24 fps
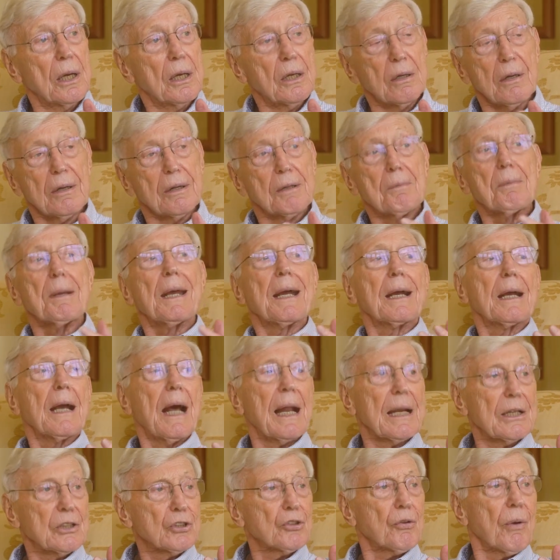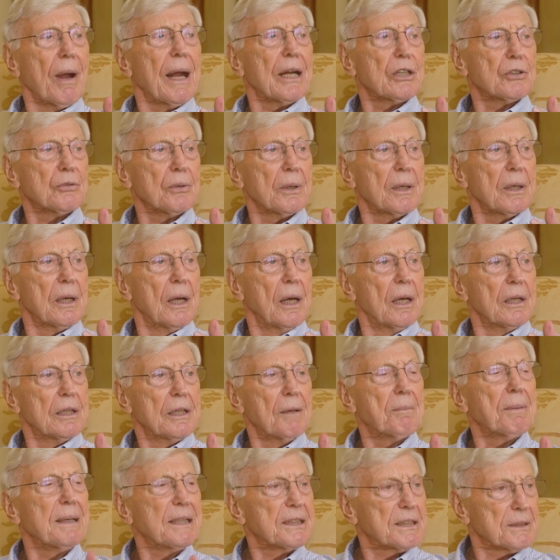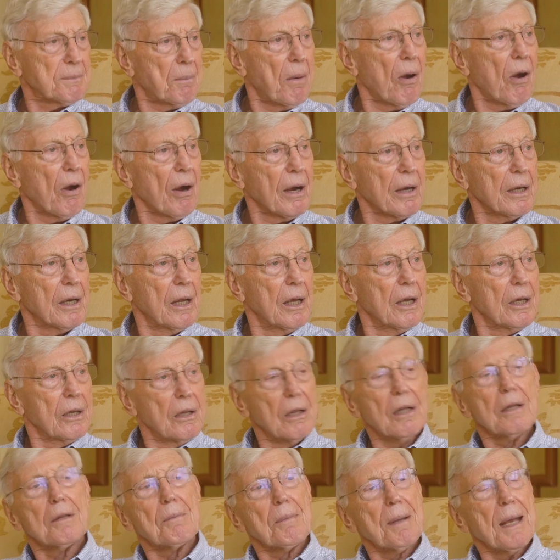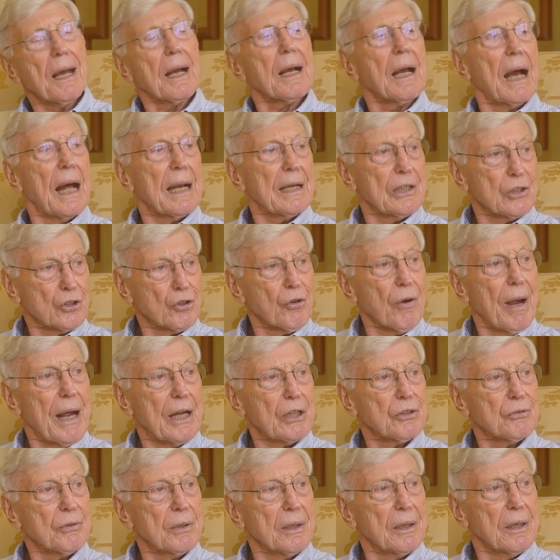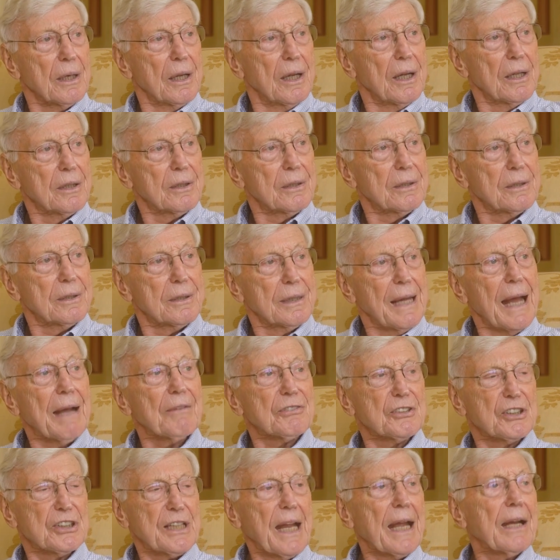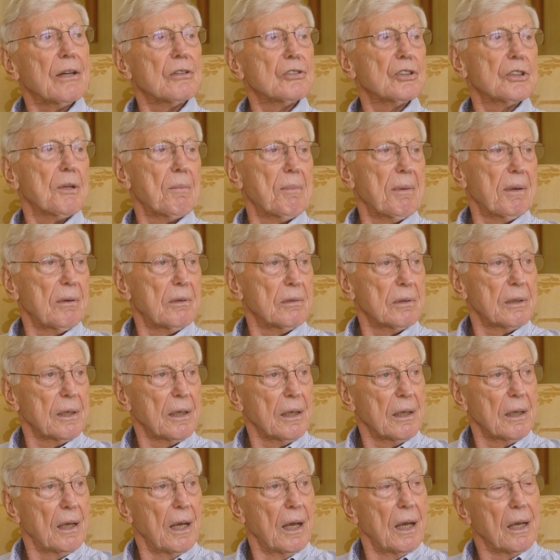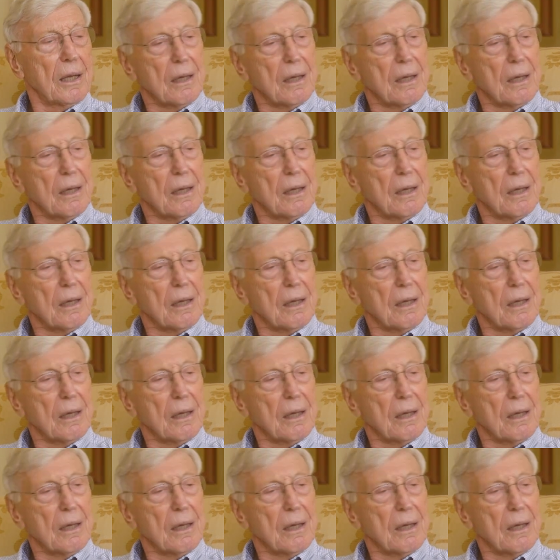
You don't have to be a college graduate to be smart. You have to be a college graduate to have sales ability.